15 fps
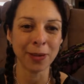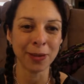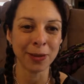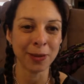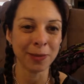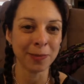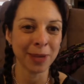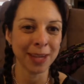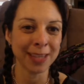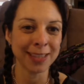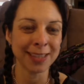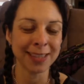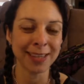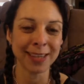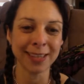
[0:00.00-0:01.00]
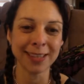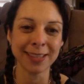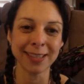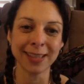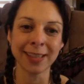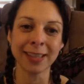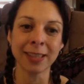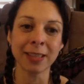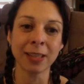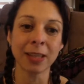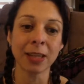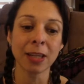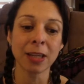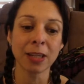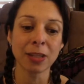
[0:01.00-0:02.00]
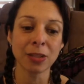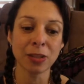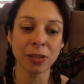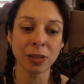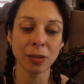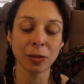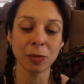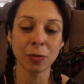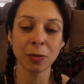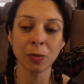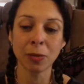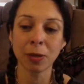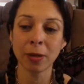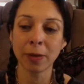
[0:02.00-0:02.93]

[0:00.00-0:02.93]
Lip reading: your imagination, to